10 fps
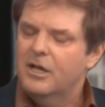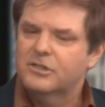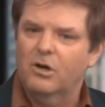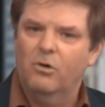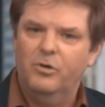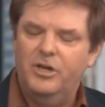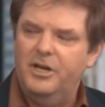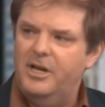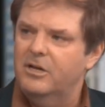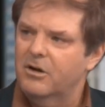So you
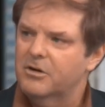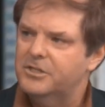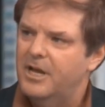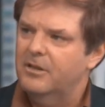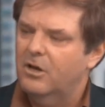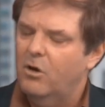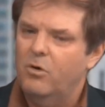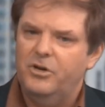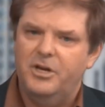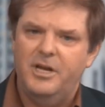need to understand the
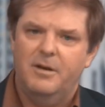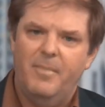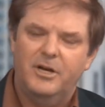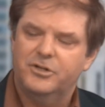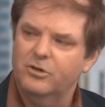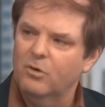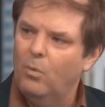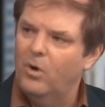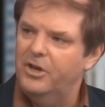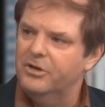code, you need to make sure
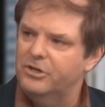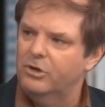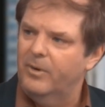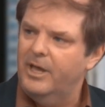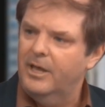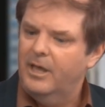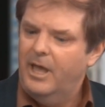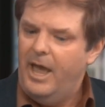what you're doing,